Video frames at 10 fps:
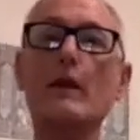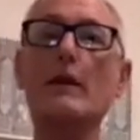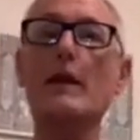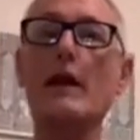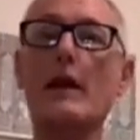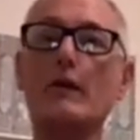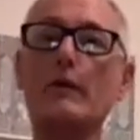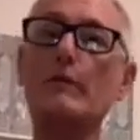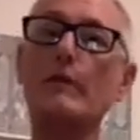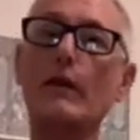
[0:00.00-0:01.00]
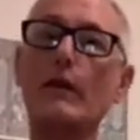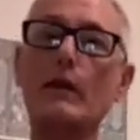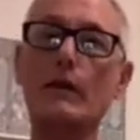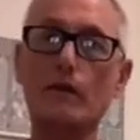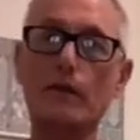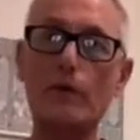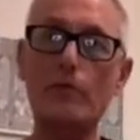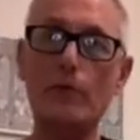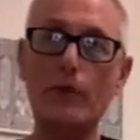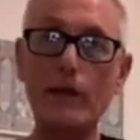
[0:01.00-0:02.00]
Now, we
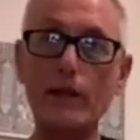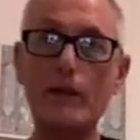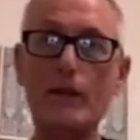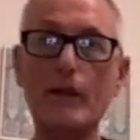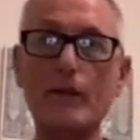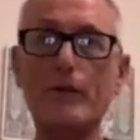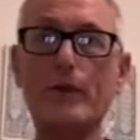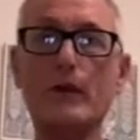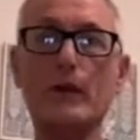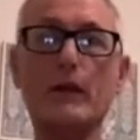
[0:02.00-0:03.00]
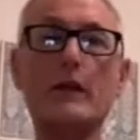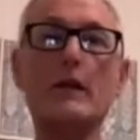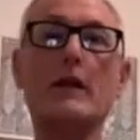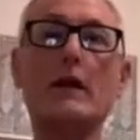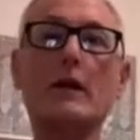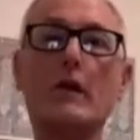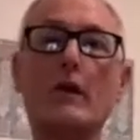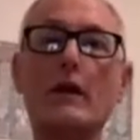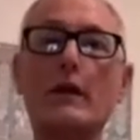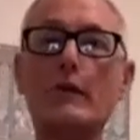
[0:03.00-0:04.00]
breathe differently
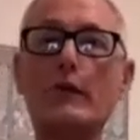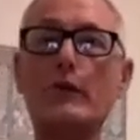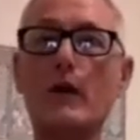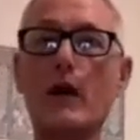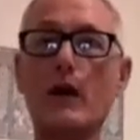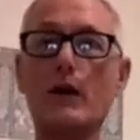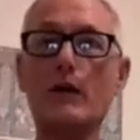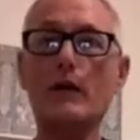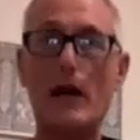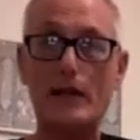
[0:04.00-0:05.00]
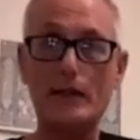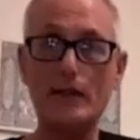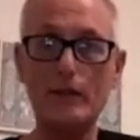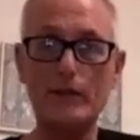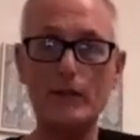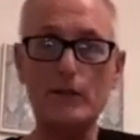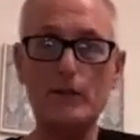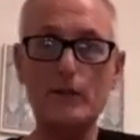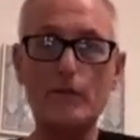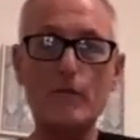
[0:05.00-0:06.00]
according to our
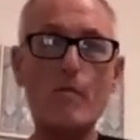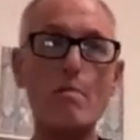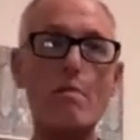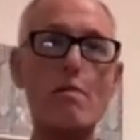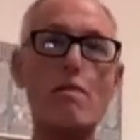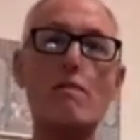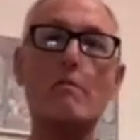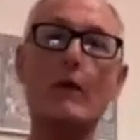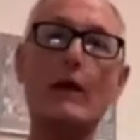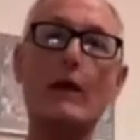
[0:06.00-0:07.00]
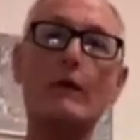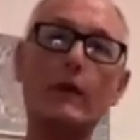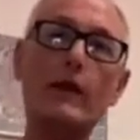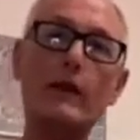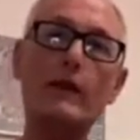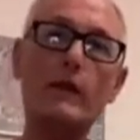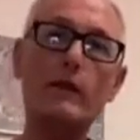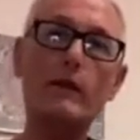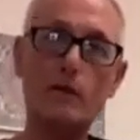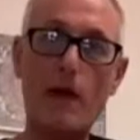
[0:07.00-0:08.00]
activities. When we're
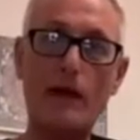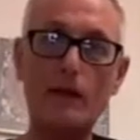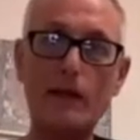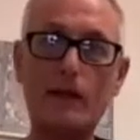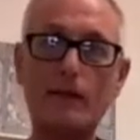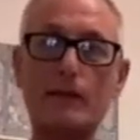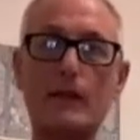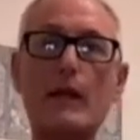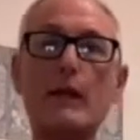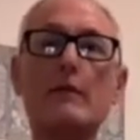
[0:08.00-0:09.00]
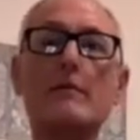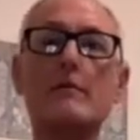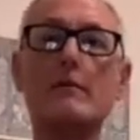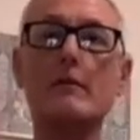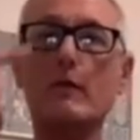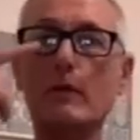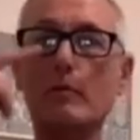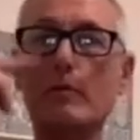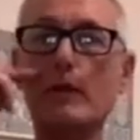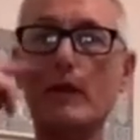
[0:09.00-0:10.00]
in the meditative state, we
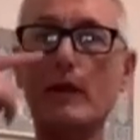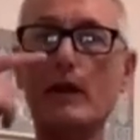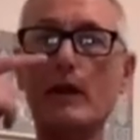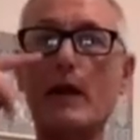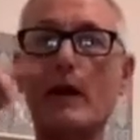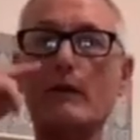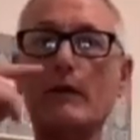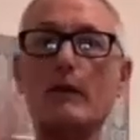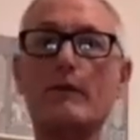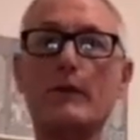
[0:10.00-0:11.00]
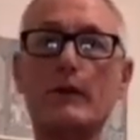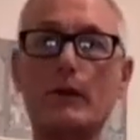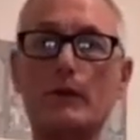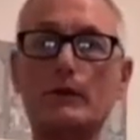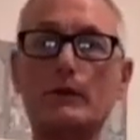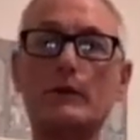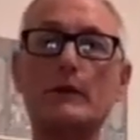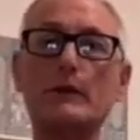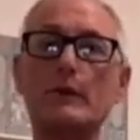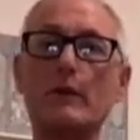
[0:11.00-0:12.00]
breathe in and out of the nose.
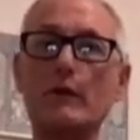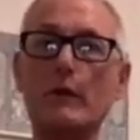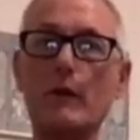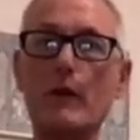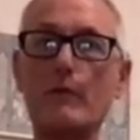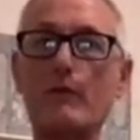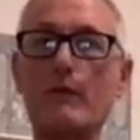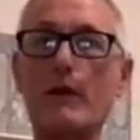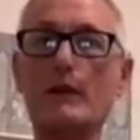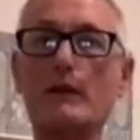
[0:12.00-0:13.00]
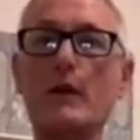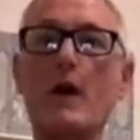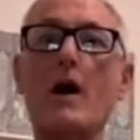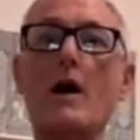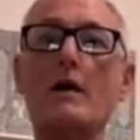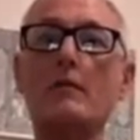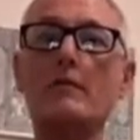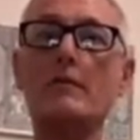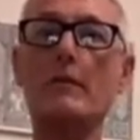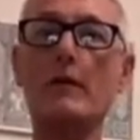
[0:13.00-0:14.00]
This is when we want to be as
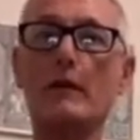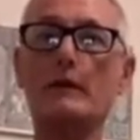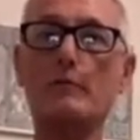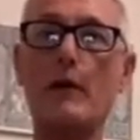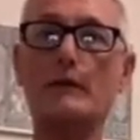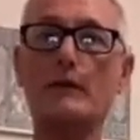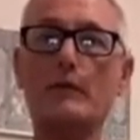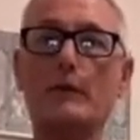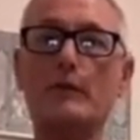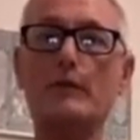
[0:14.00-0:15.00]
calm as possible.